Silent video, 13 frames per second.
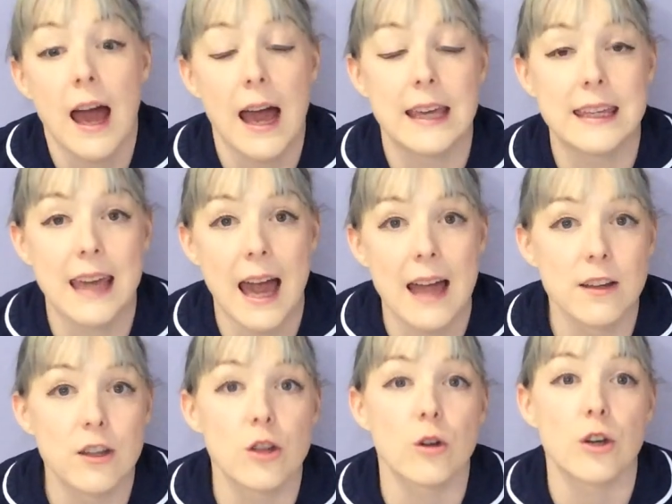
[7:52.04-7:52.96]

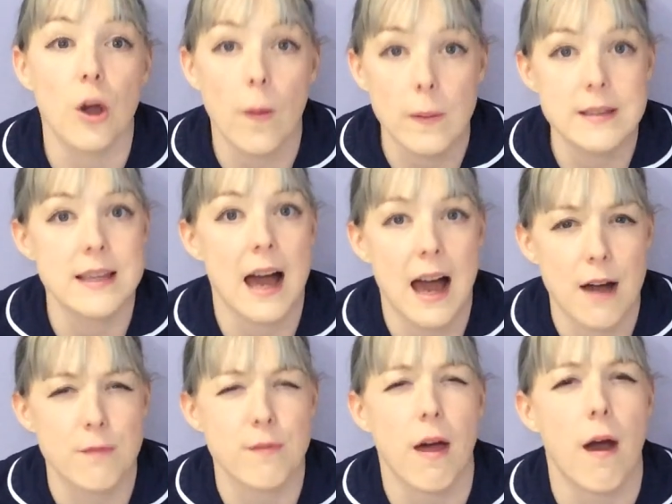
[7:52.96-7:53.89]
Again, you're going to
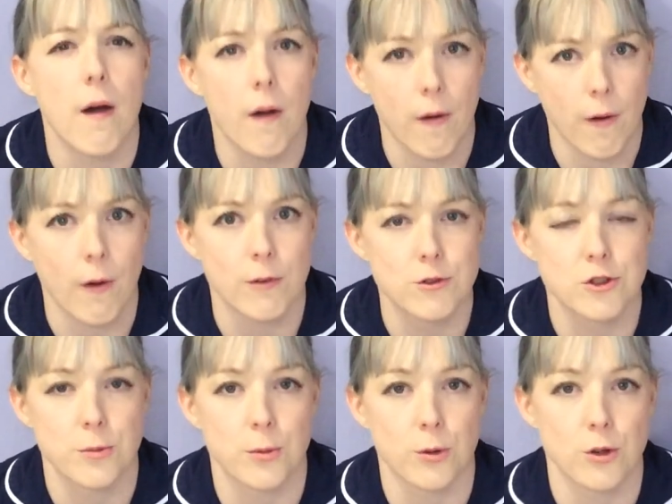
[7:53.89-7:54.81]
have that urge
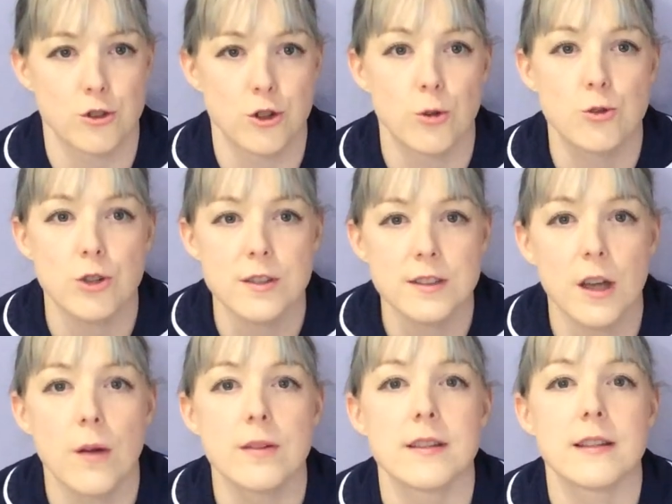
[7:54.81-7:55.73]
to push. You're just
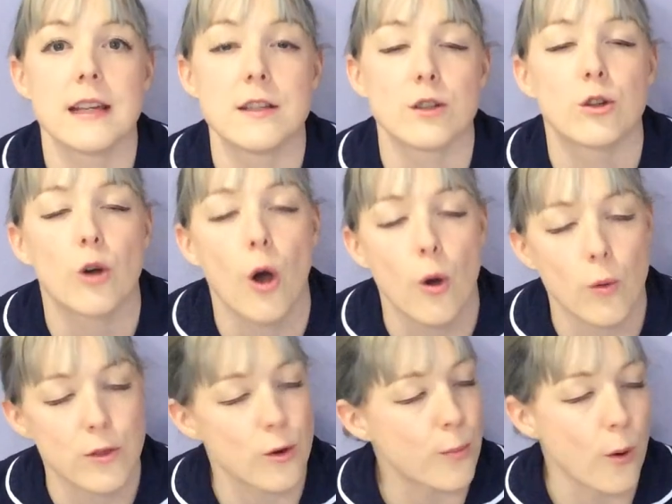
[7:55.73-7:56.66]
going to need to go
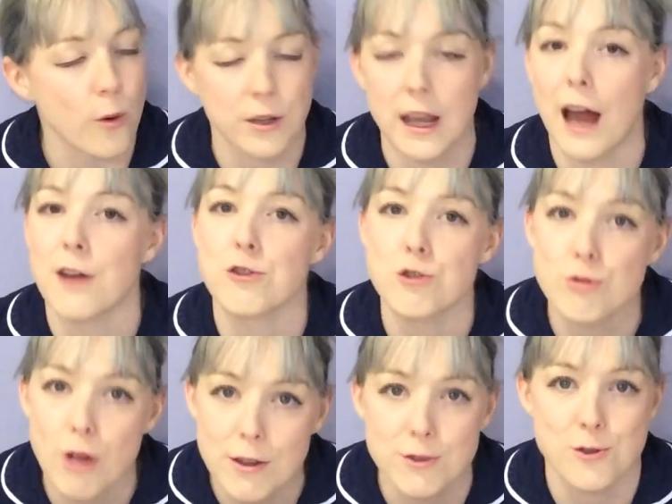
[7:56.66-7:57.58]
with your body and
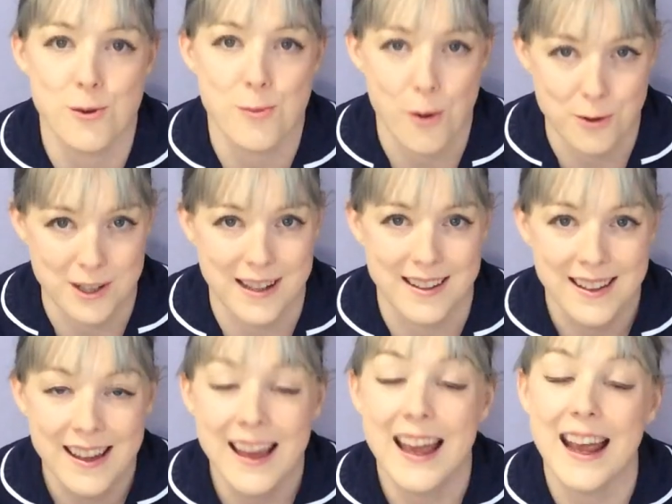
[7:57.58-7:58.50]
trust your body.
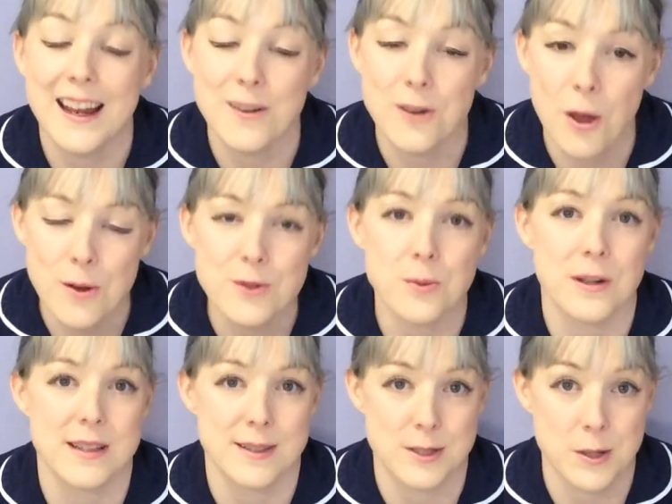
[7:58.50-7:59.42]
It knows what
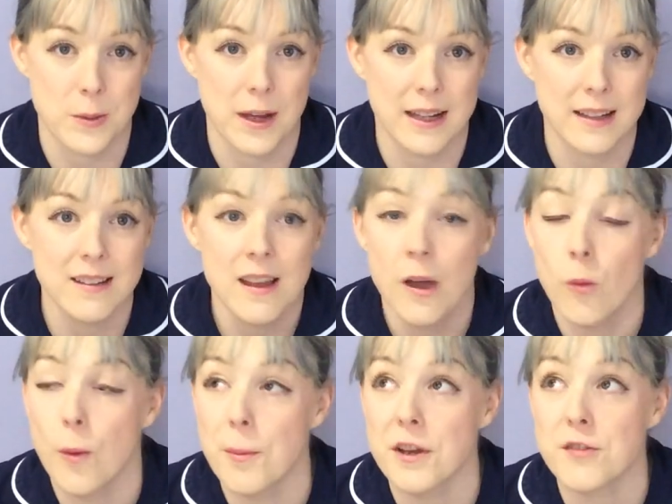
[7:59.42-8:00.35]
it's doing.
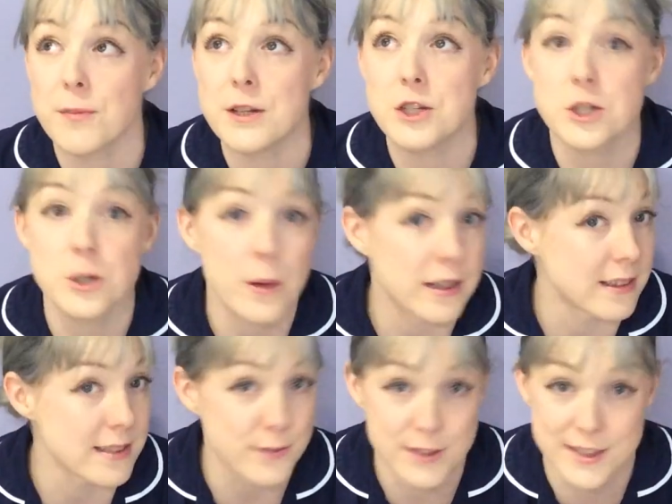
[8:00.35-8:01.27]
Women have been doing this for